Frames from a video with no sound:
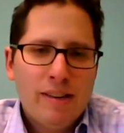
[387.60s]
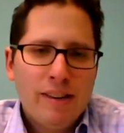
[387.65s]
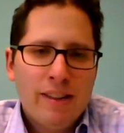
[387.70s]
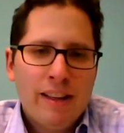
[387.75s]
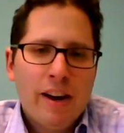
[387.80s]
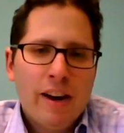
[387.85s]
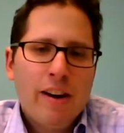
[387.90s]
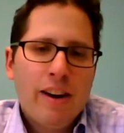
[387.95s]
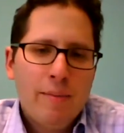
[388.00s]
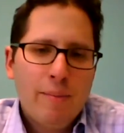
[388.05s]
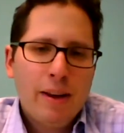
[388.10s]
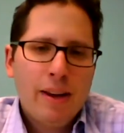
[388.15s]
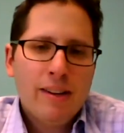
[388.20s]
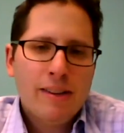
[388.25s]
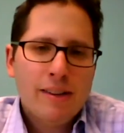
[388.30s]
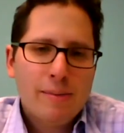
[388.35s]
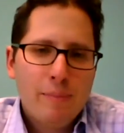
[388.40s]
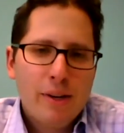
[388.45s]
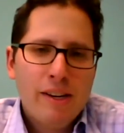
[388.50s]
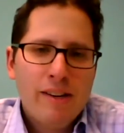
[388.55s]
There he made a
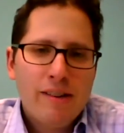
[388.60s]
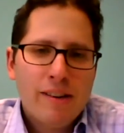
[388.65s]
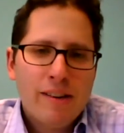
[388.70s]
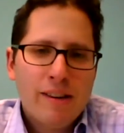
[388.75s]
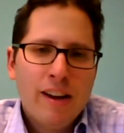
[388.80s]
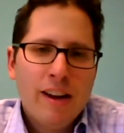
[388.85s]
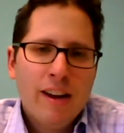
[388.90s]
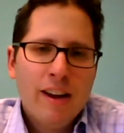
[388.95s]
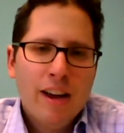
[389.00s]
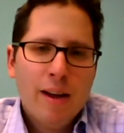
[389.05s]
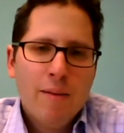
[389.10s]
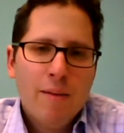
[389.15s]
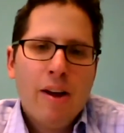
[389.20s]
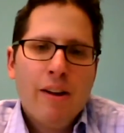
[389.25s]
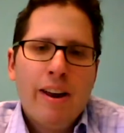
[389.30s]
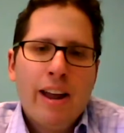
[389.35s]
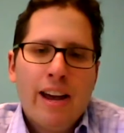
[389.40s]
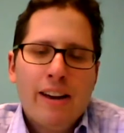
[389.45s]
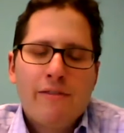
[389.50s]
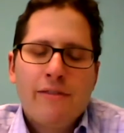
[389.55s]
speech about
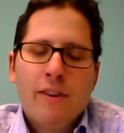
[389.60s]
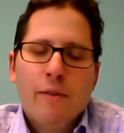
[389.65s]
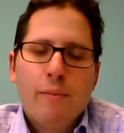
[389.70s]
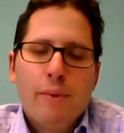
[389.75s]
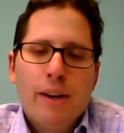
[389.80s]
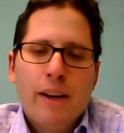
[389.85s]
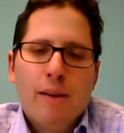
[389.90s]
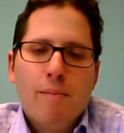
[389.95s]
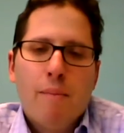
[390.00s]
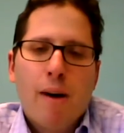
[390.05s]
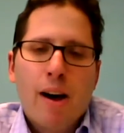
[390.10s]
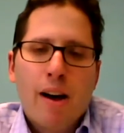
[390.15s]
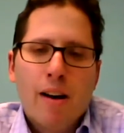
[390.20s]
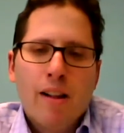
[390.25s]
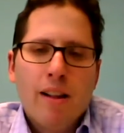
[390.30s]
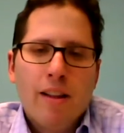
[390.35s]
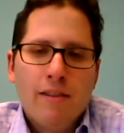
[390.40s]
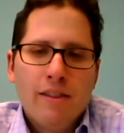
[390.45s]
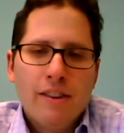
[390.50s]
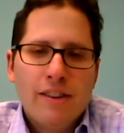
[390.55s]
Nashville being a
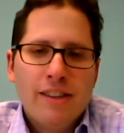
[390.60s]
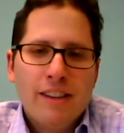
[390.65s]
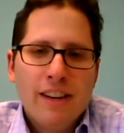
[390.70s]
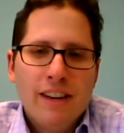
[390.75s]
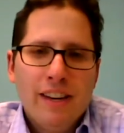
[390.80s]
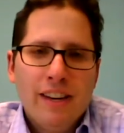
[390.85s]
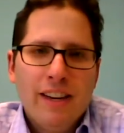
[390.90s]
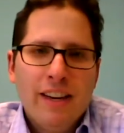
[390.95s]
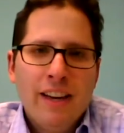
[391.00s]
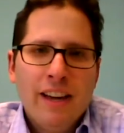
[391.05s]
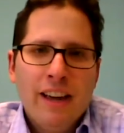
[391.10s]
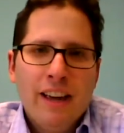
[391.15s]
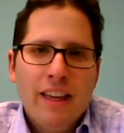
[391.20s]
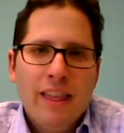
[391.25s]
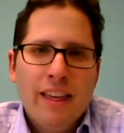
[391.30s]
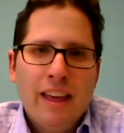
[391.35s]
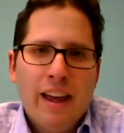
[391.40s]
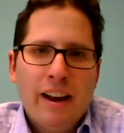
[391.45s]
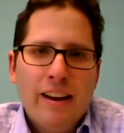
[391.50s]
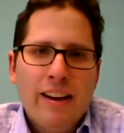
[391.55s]
model of a city
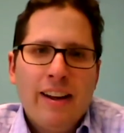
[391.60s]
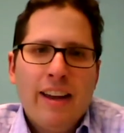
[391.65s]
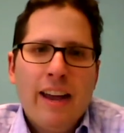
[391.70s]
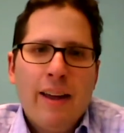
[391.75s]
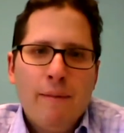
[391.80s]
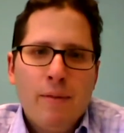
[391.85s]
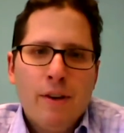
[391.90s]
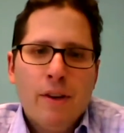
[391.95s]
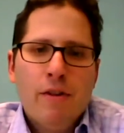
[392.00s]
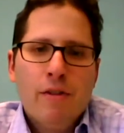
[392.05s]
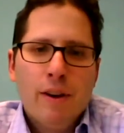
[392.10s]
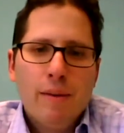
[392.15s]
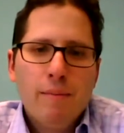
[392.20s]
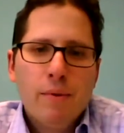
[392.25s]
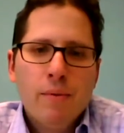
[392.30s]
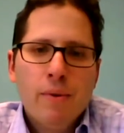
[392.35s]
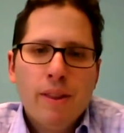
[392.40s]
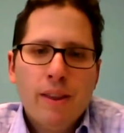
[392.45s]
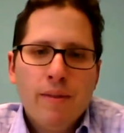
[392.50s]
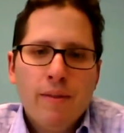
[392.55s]
that came to
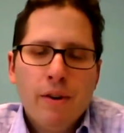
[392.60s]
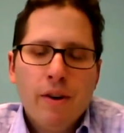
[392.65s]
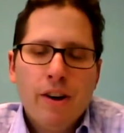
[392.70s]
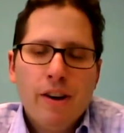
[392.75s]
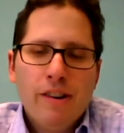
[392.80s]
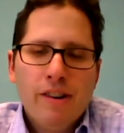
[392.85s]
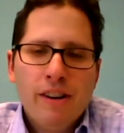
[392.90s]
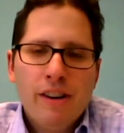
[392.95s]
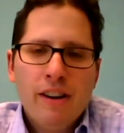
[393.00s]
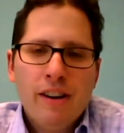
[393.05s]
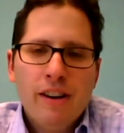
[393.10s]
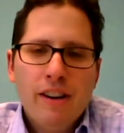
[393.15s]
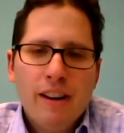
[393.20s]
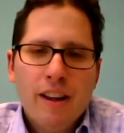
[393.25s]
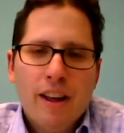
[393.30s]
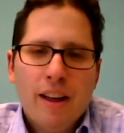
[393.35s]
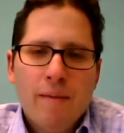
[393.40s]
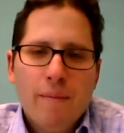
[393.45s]
grips with immigration,